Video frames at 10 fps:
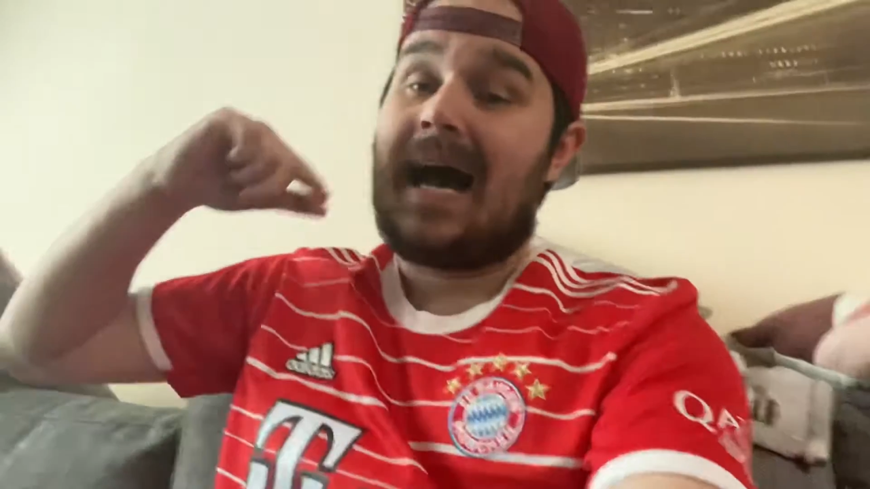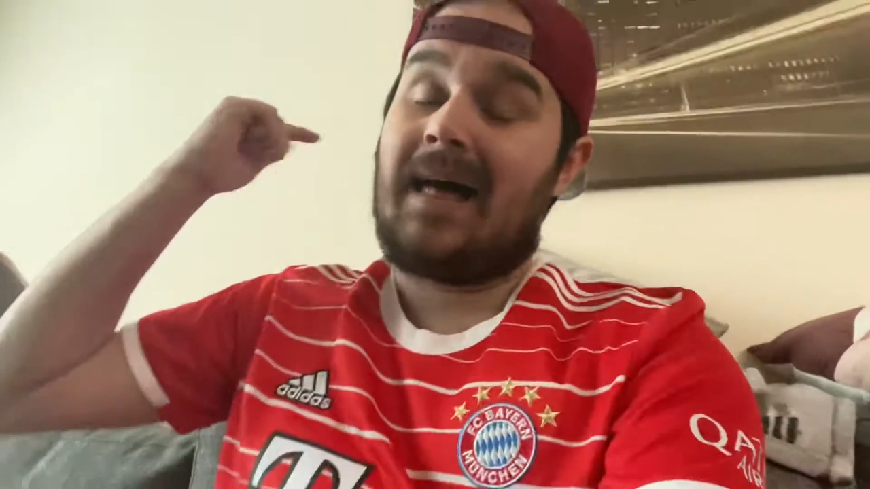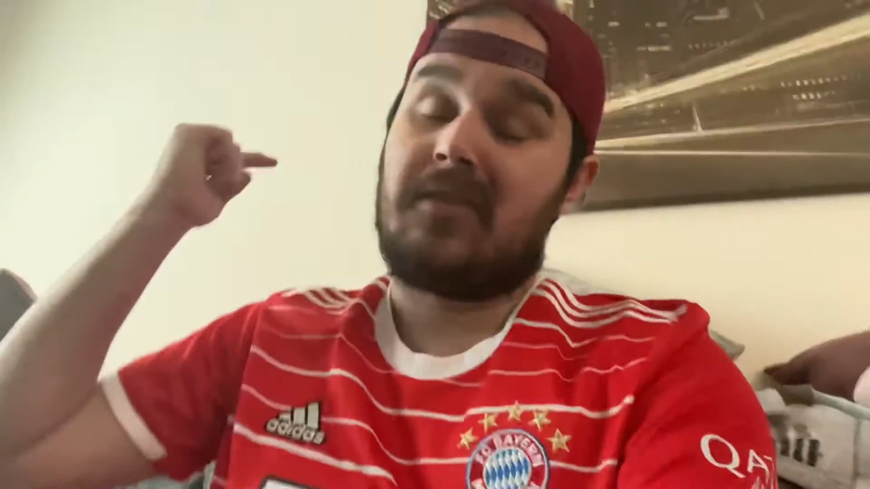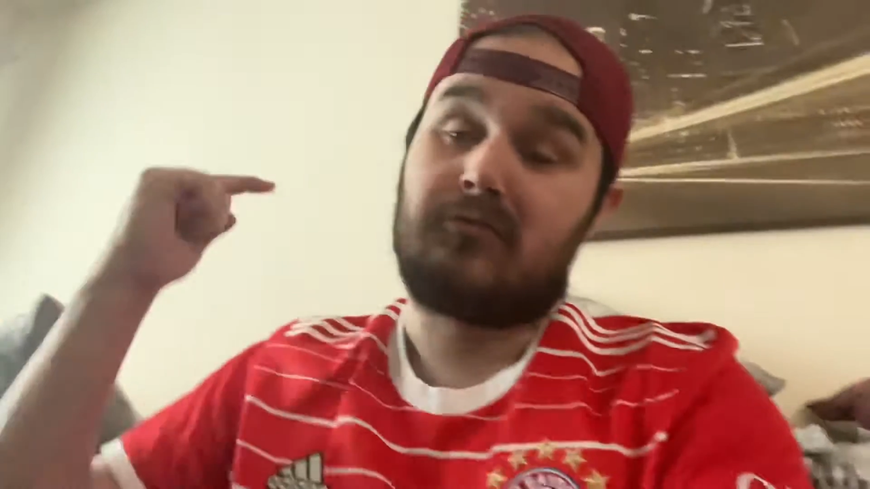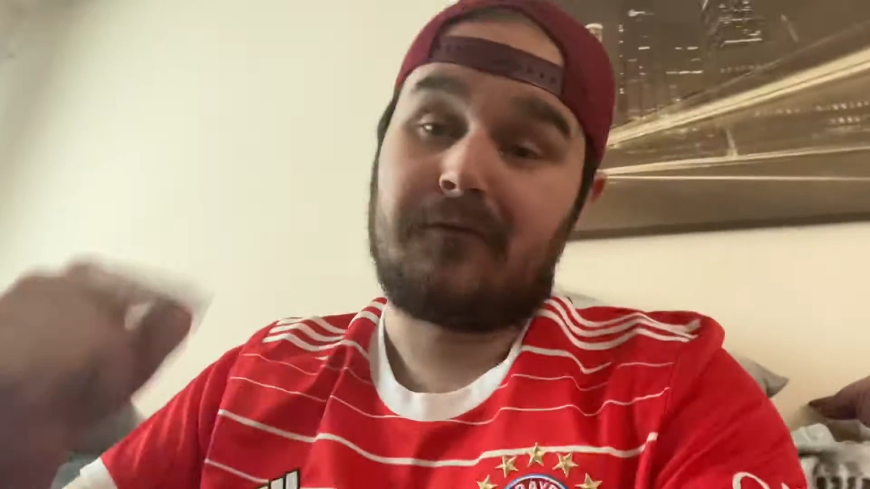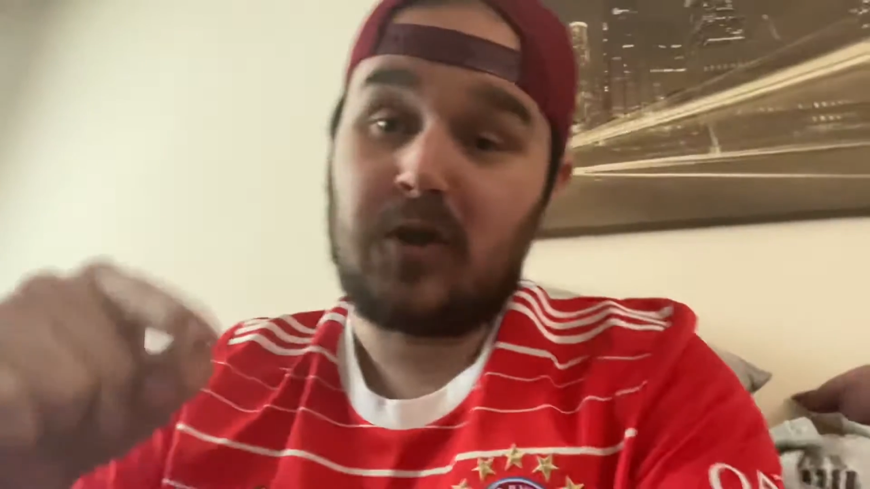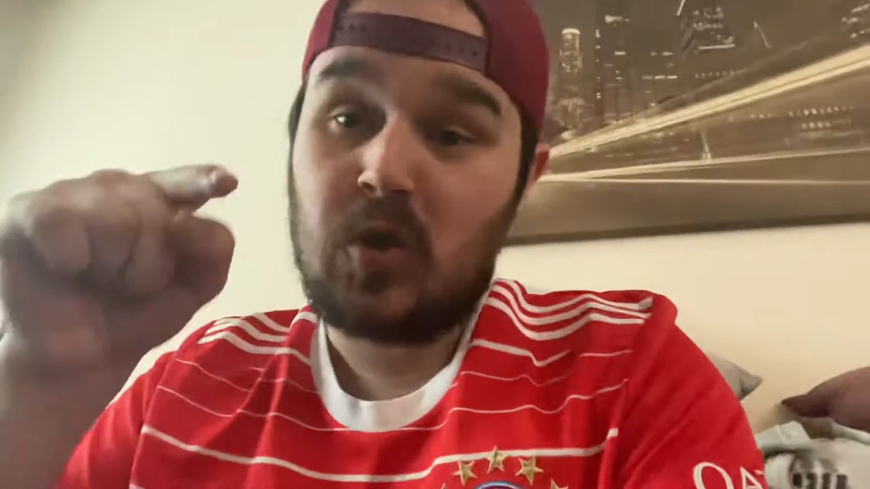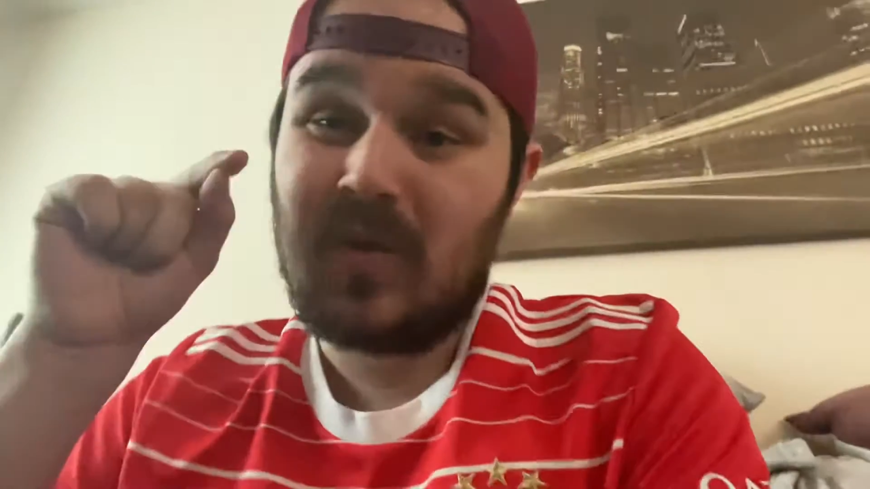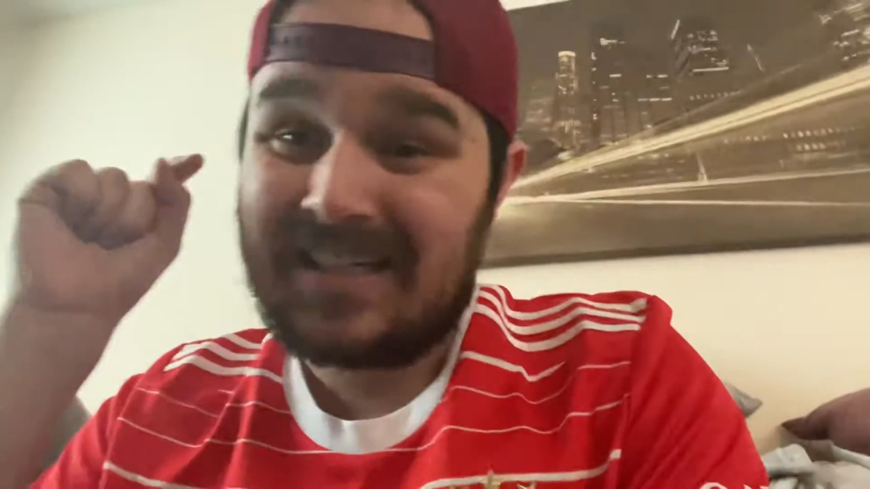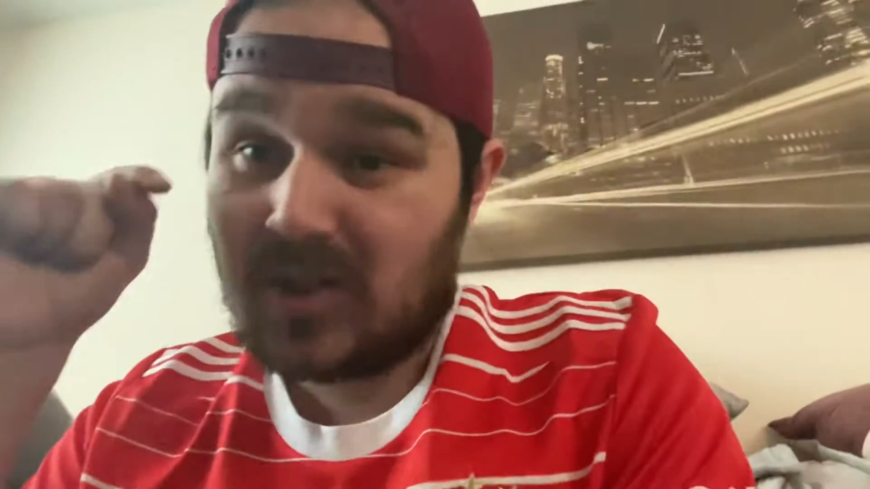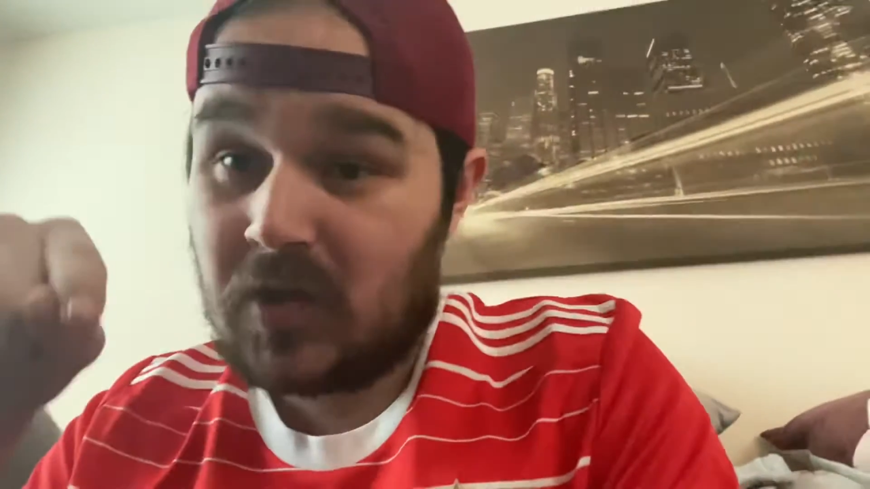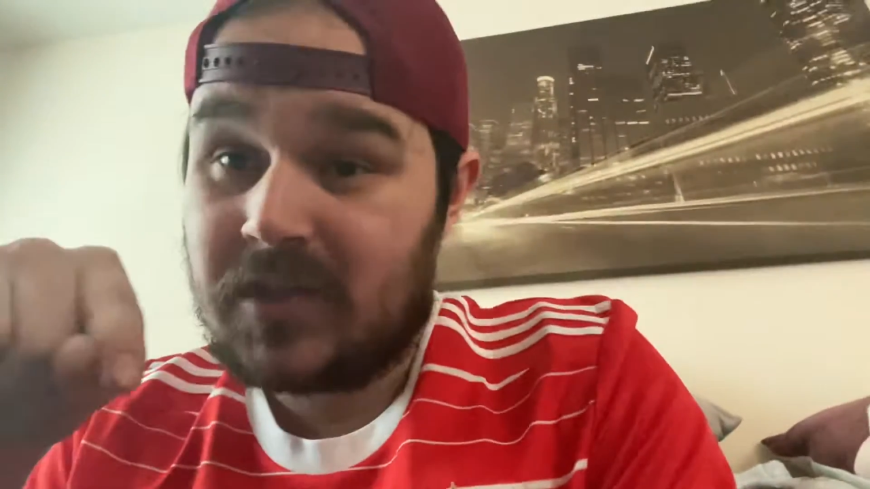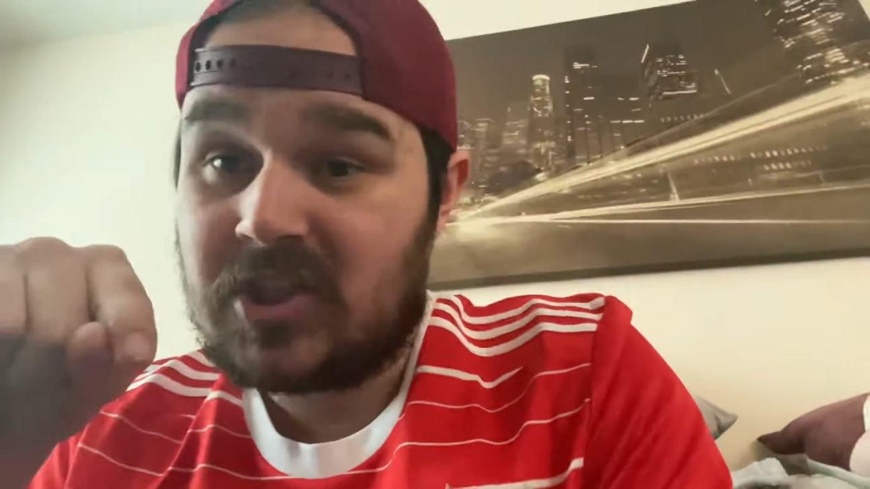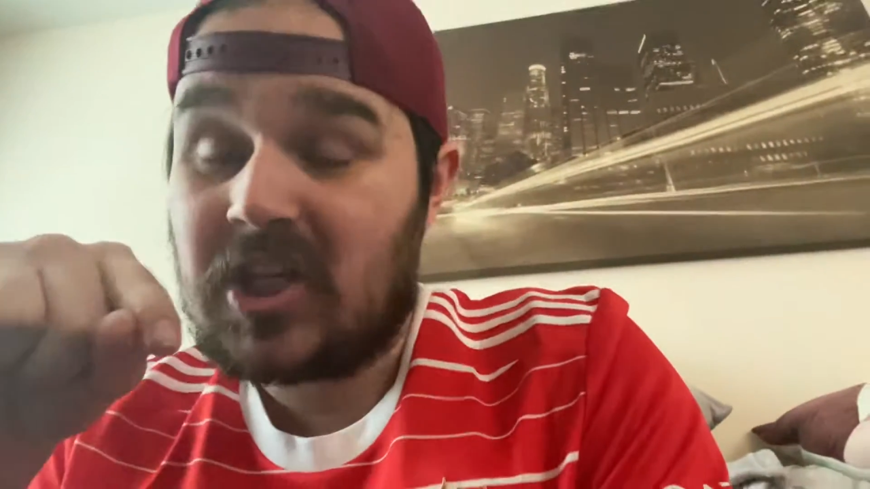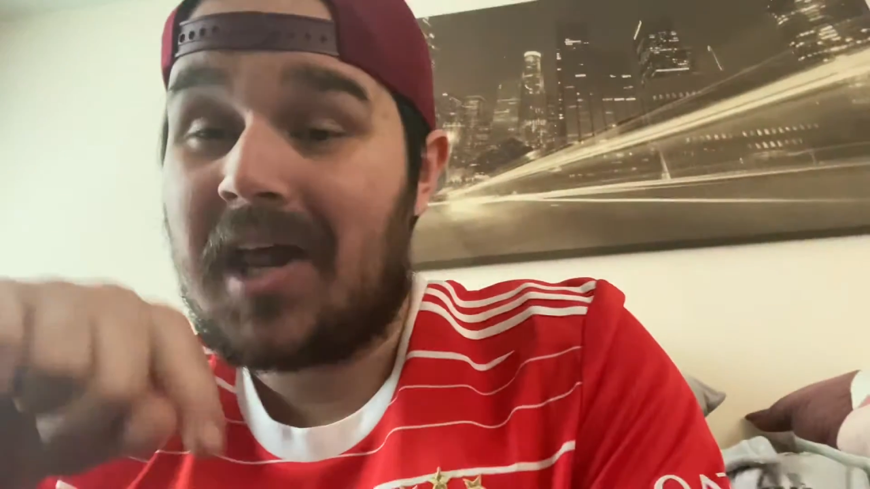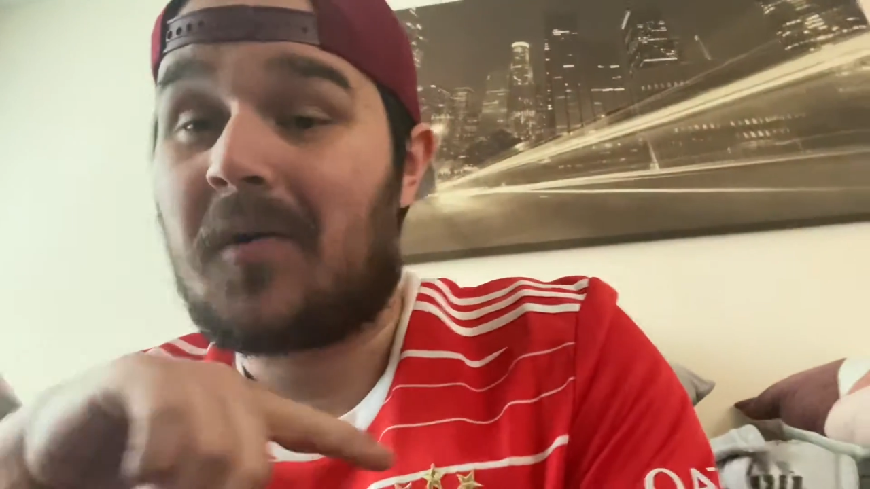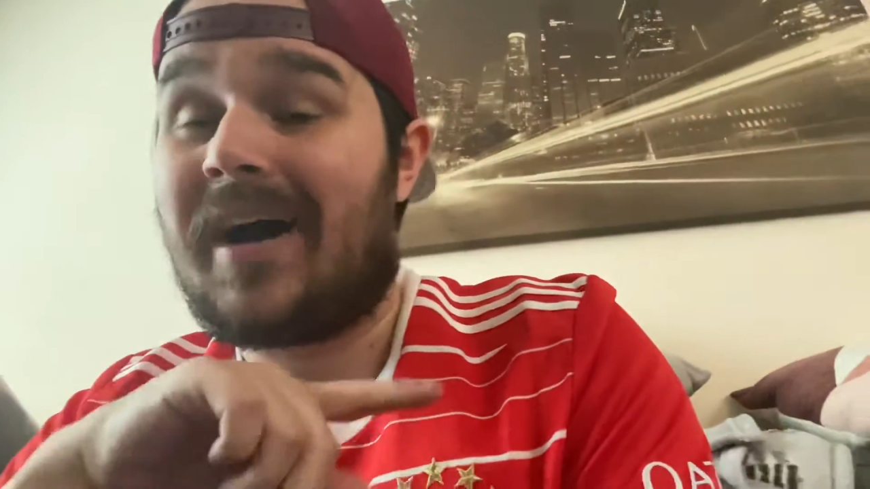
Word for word: The review is on the channel,